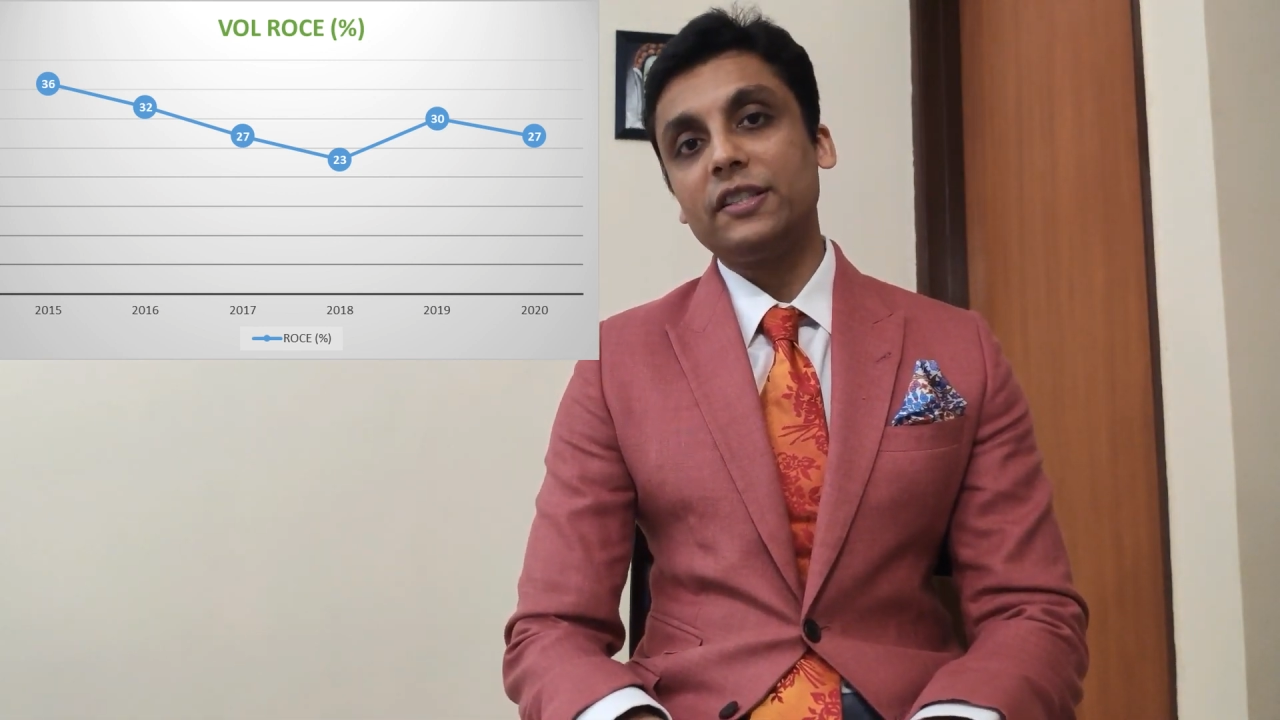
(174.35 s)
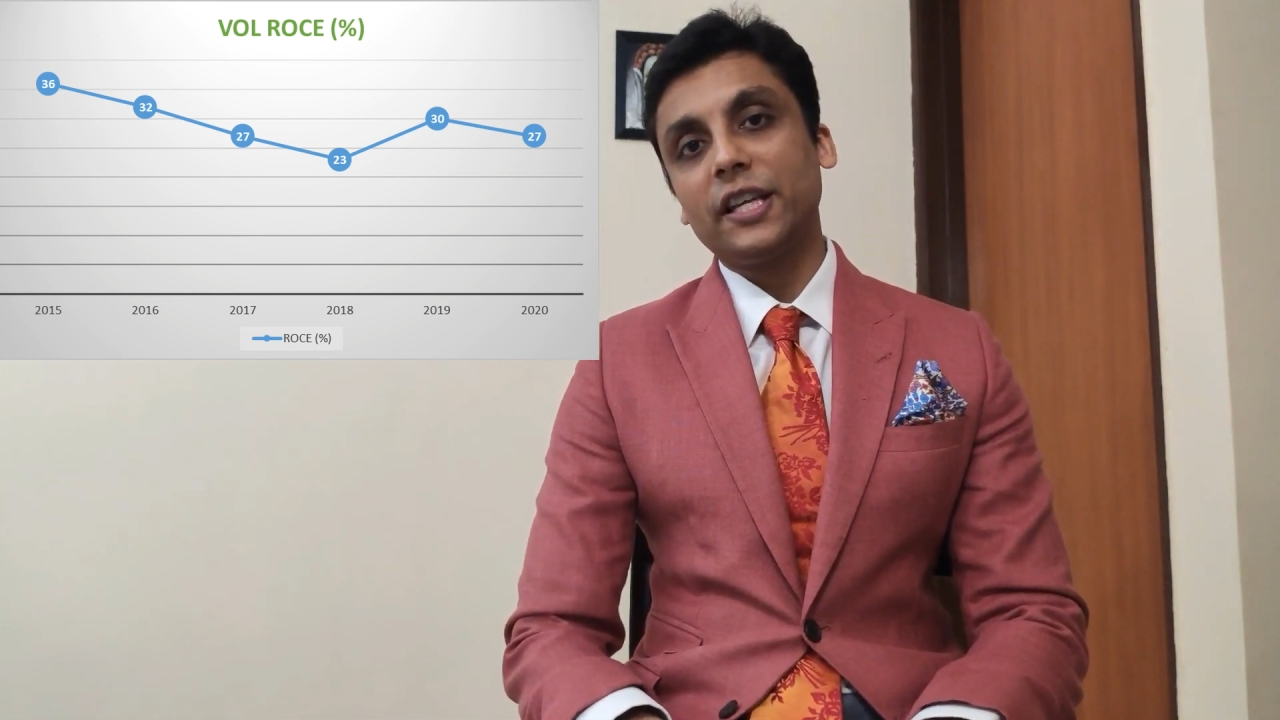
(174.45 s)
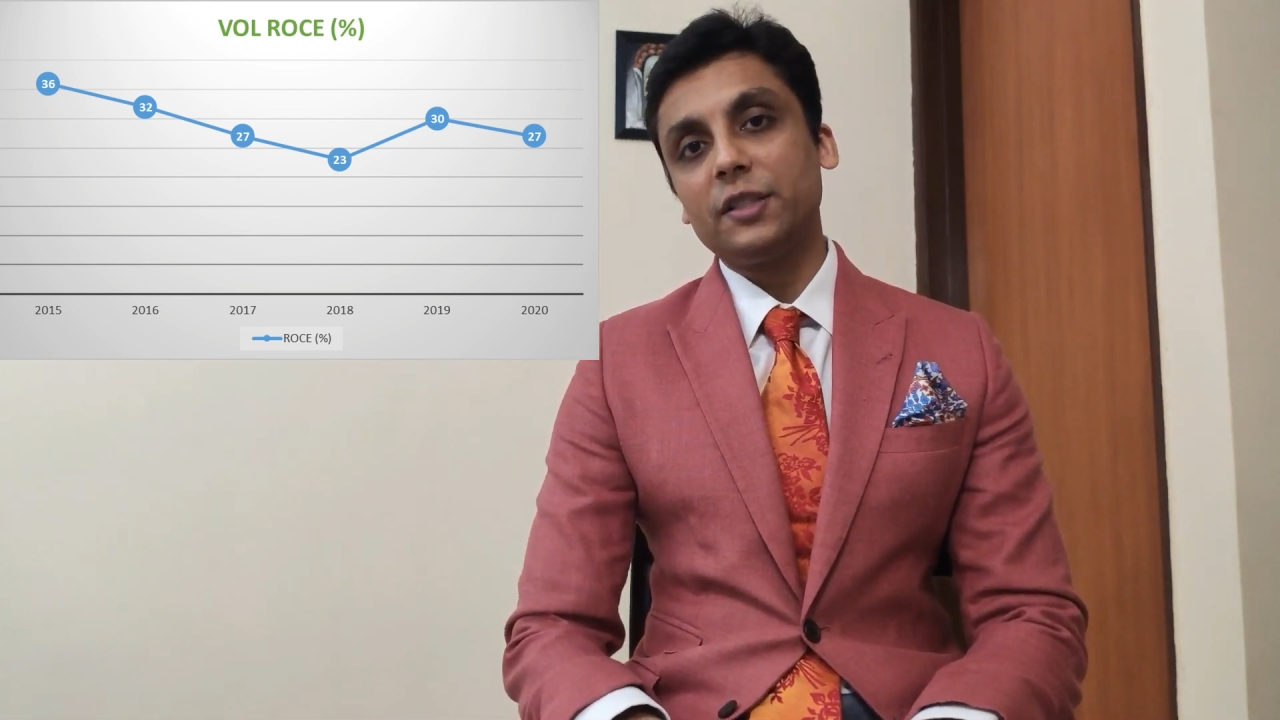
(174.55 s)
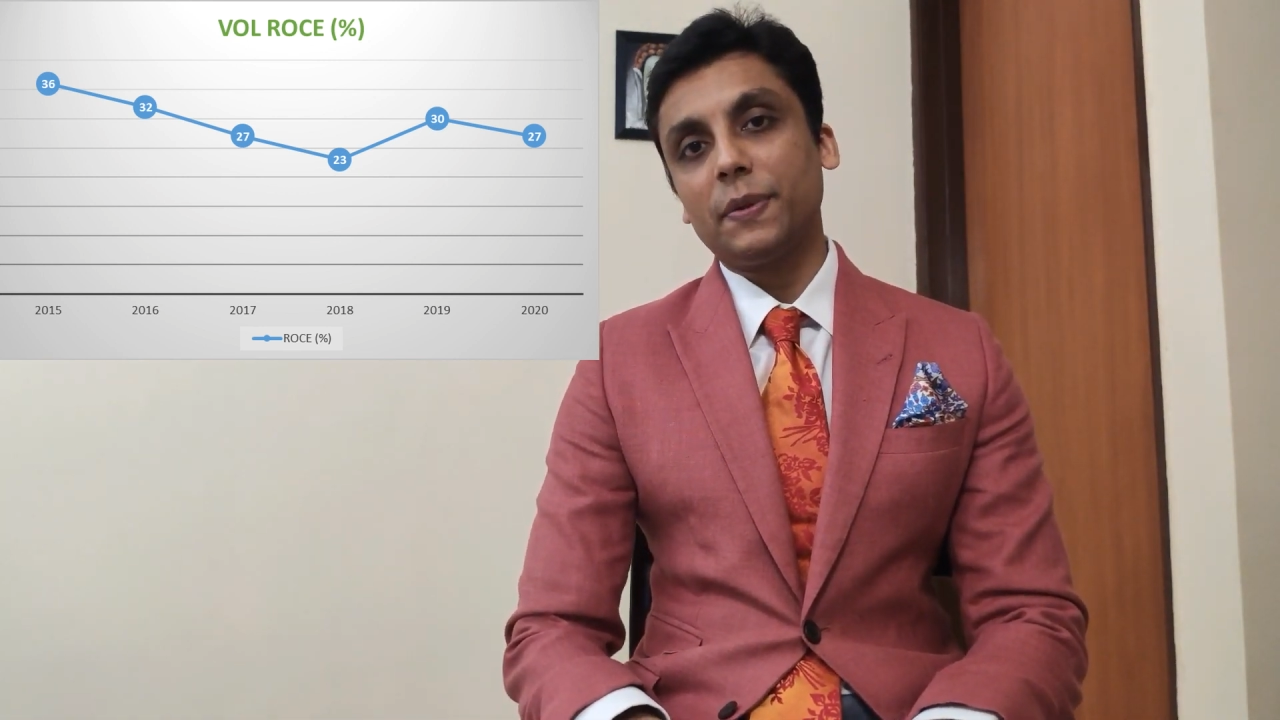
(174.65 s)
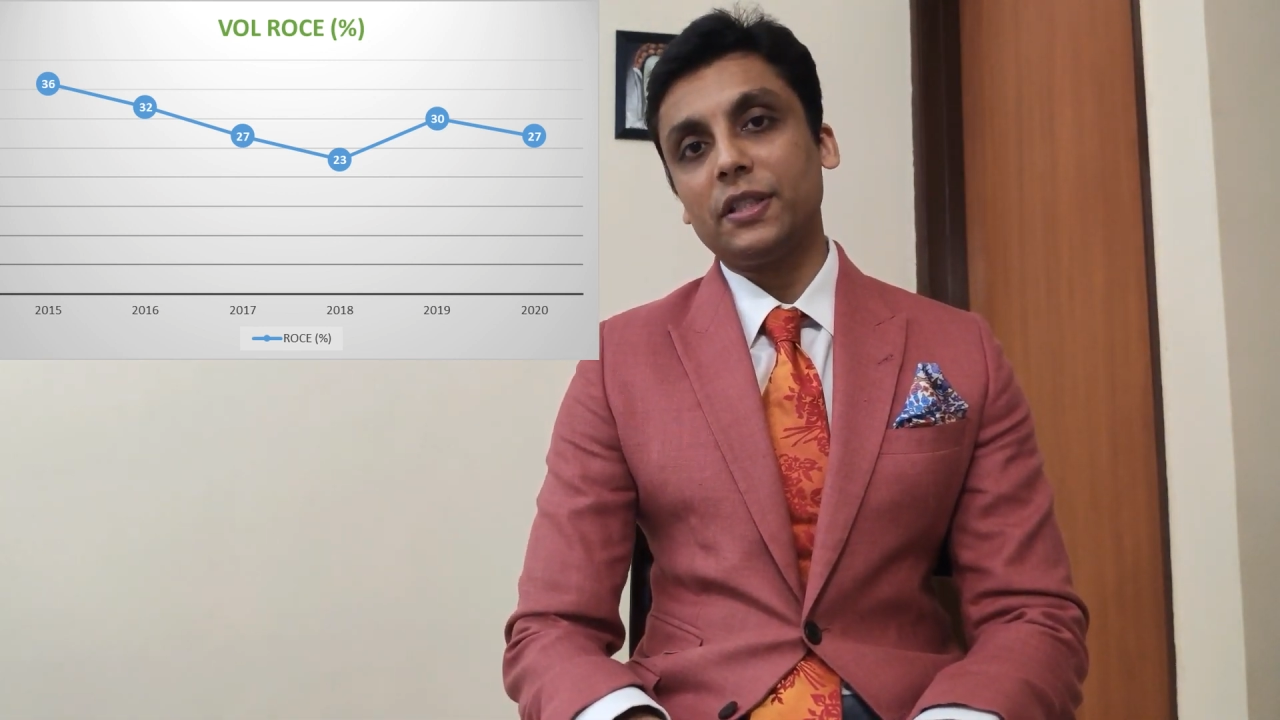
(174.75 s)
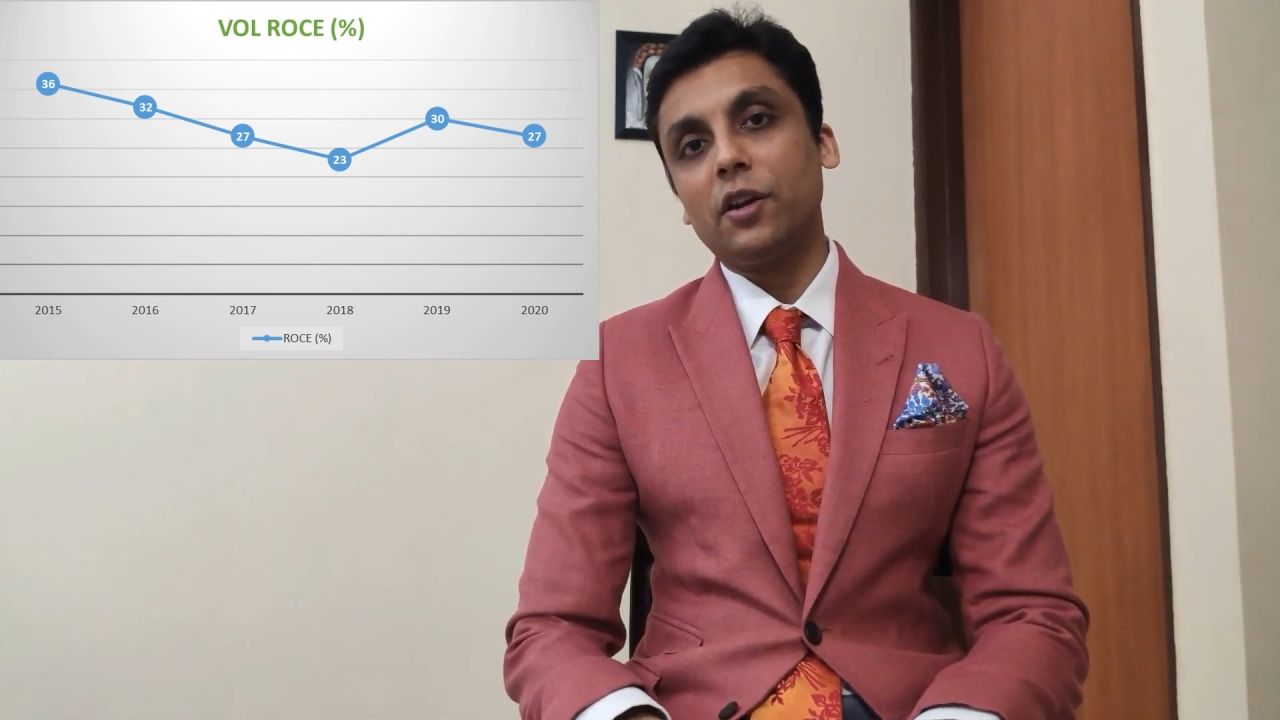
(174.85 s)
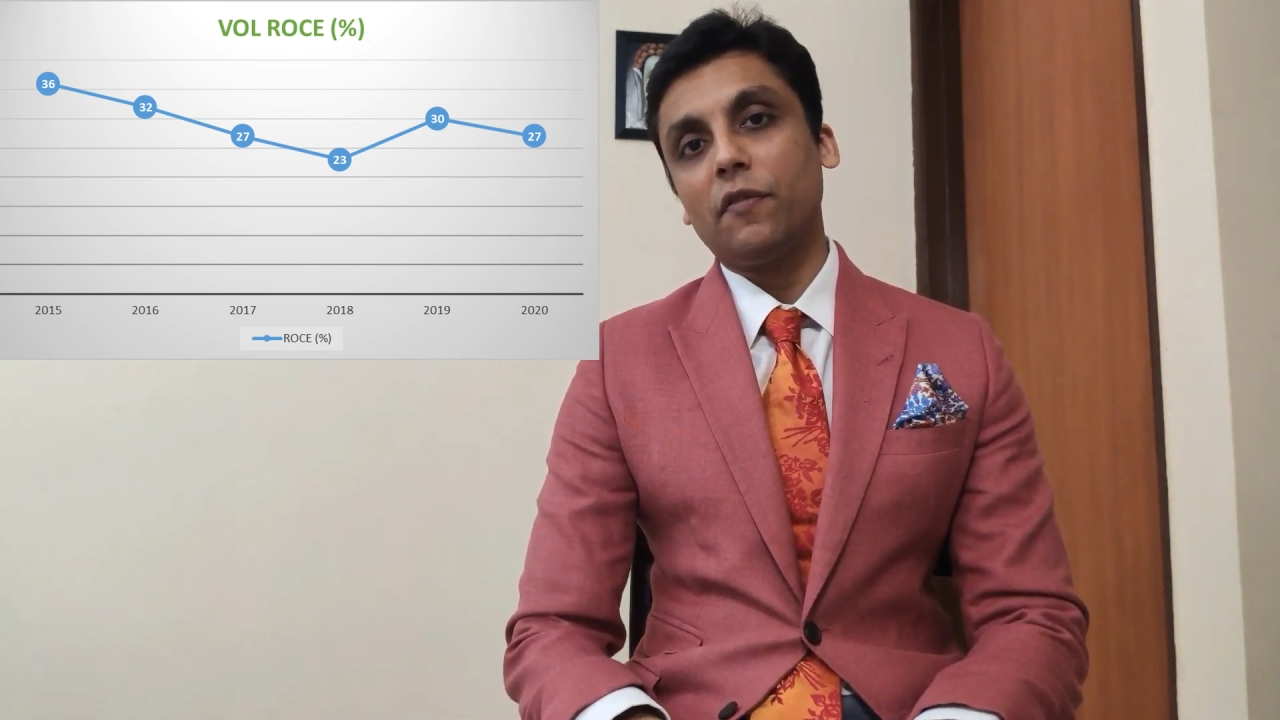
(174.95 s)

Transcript: 6%